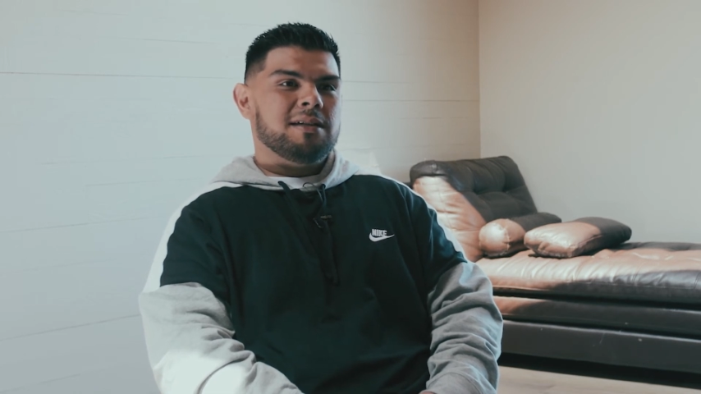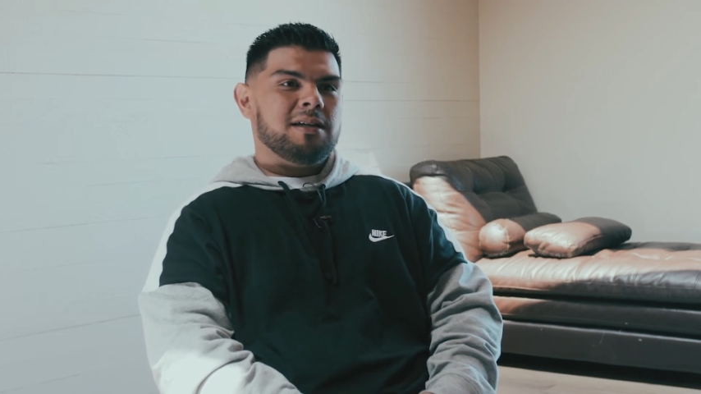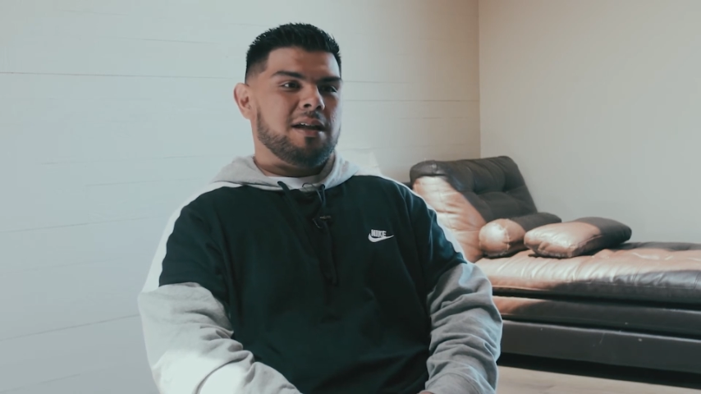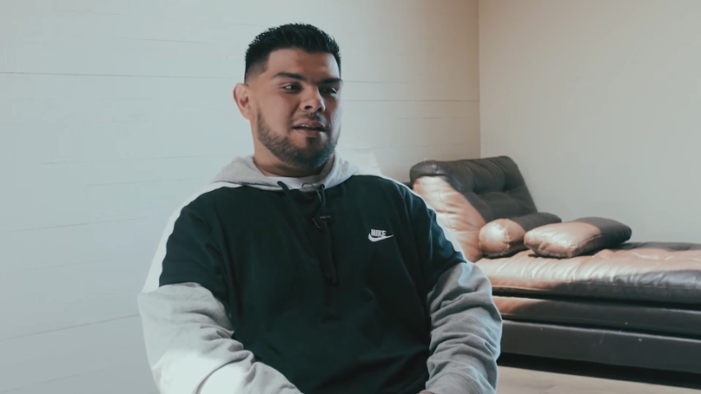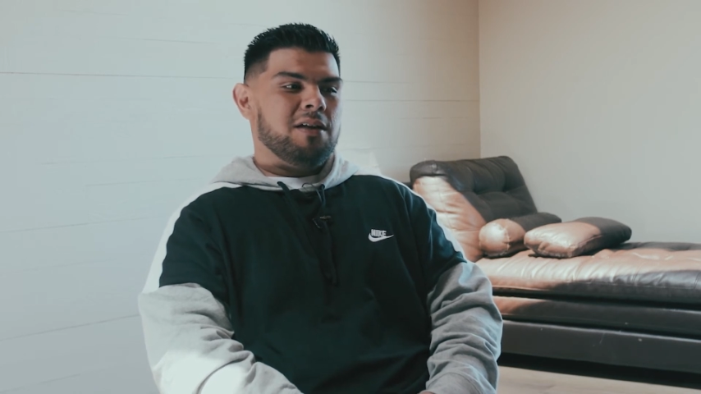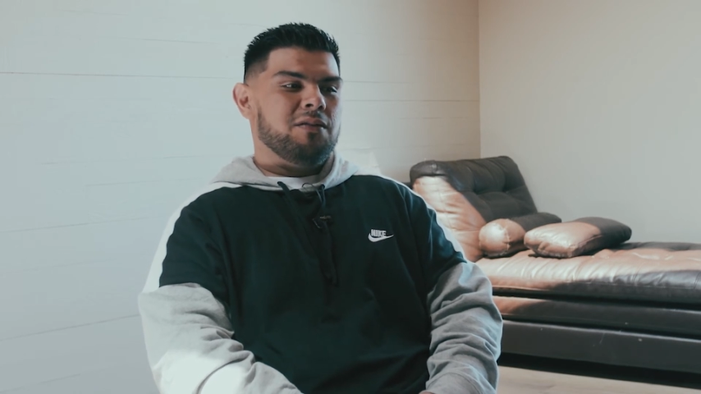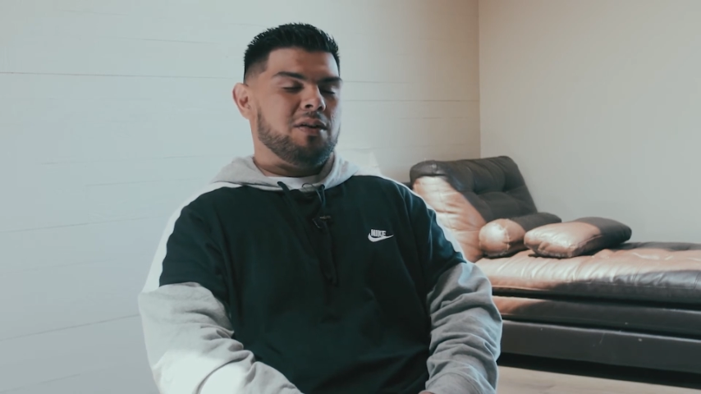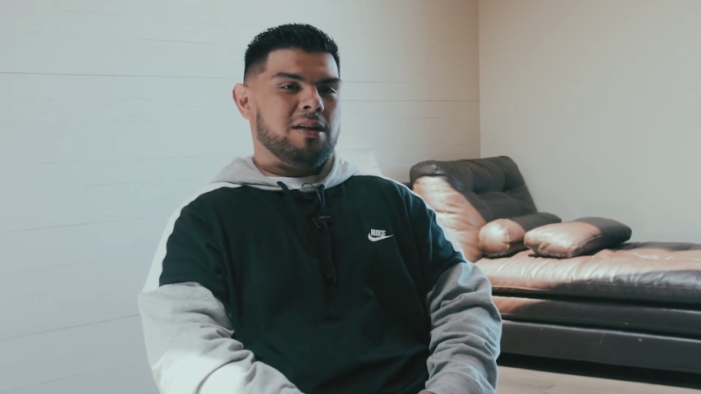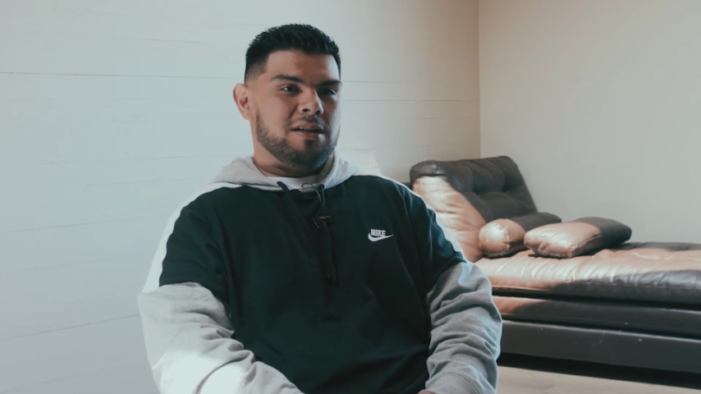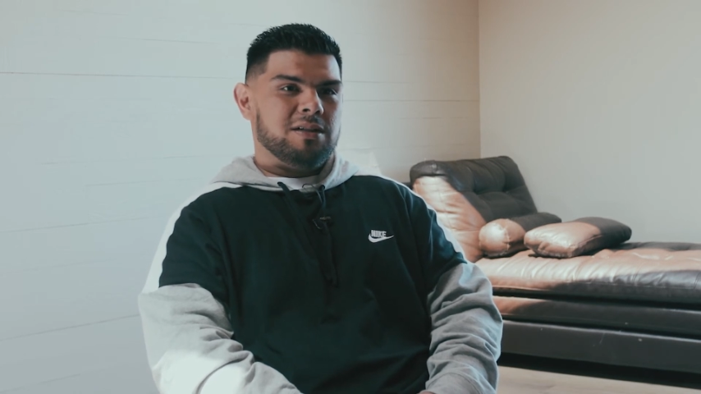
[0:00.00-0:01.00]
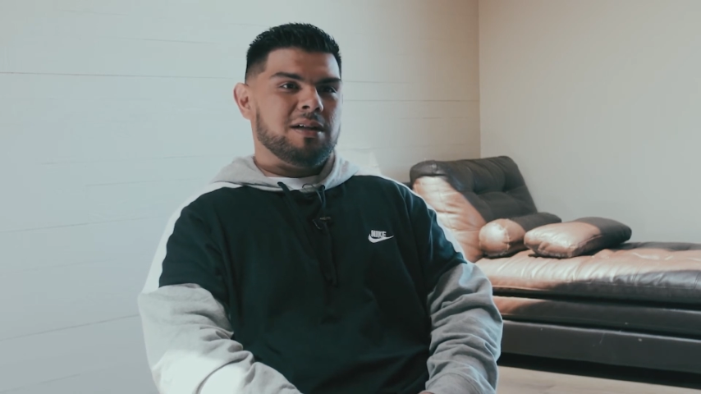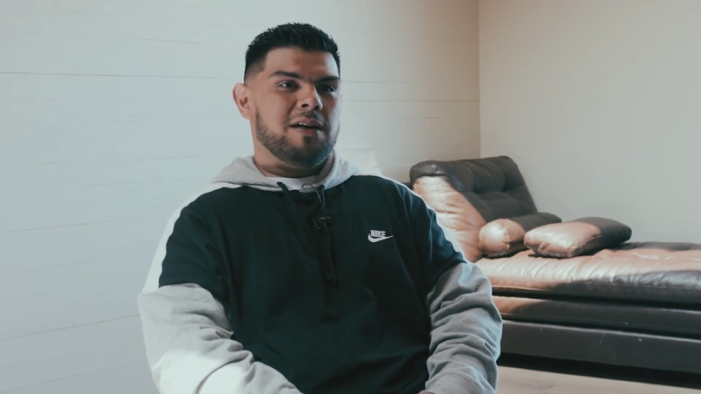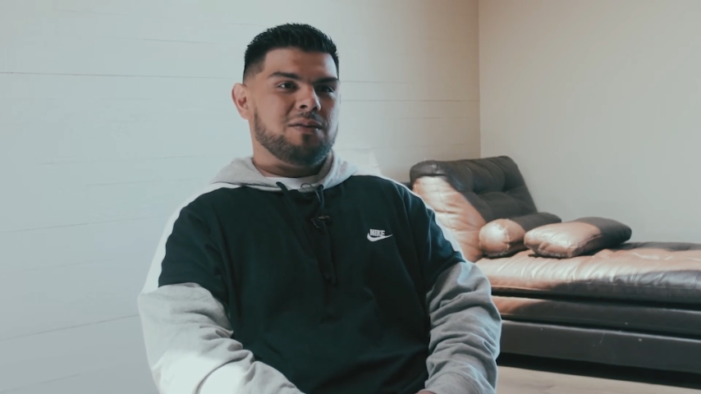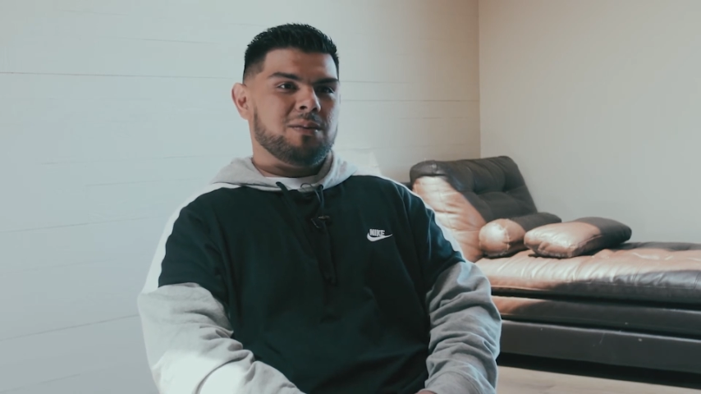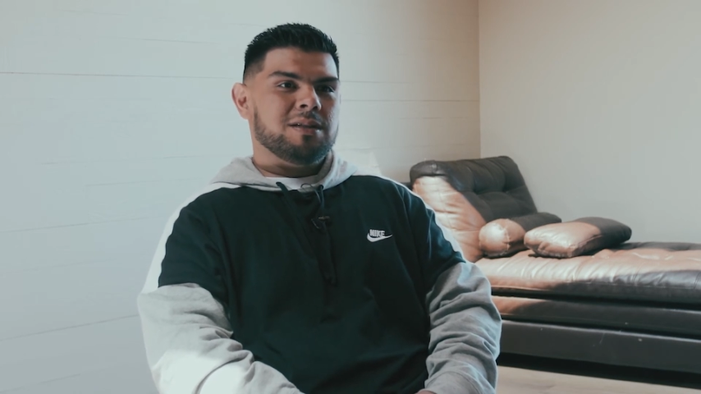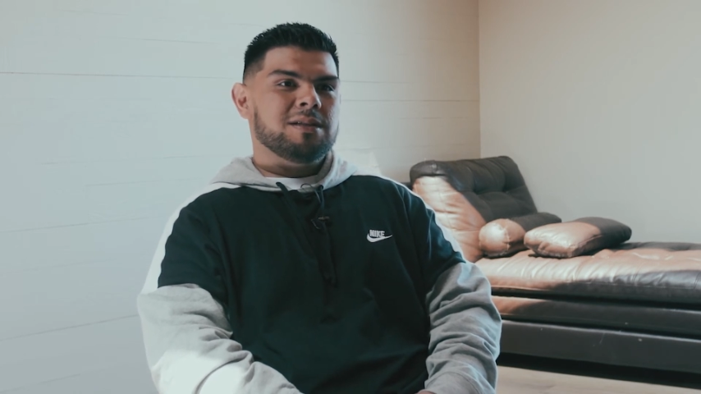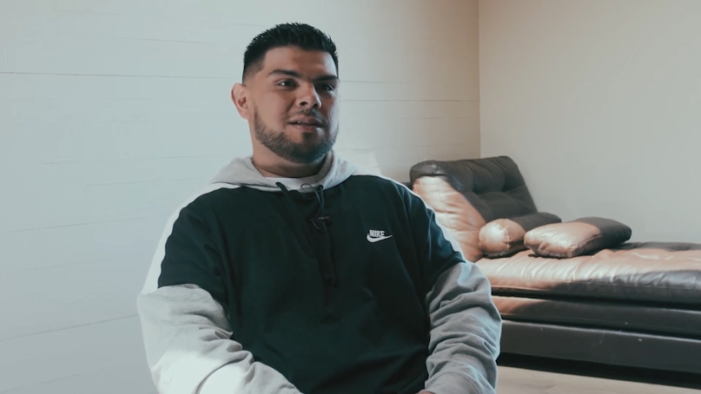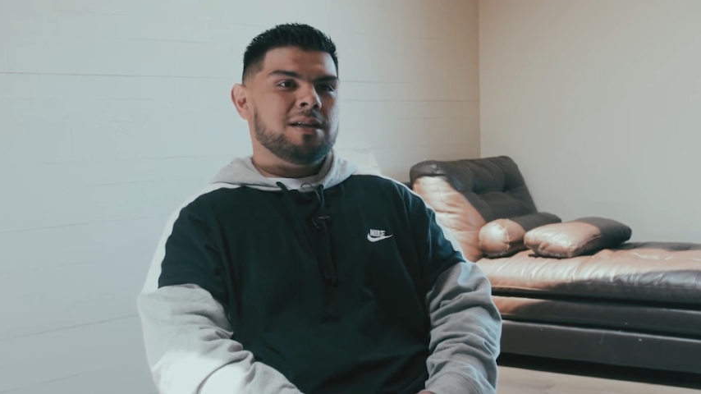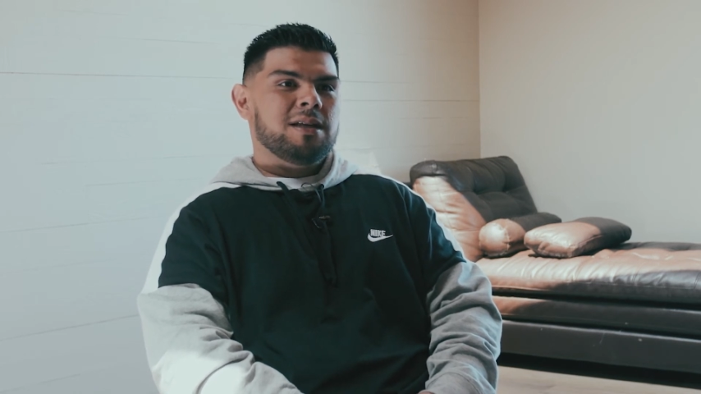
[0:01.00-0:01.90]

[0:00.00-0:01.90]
and I'd like for you to intern afterwards."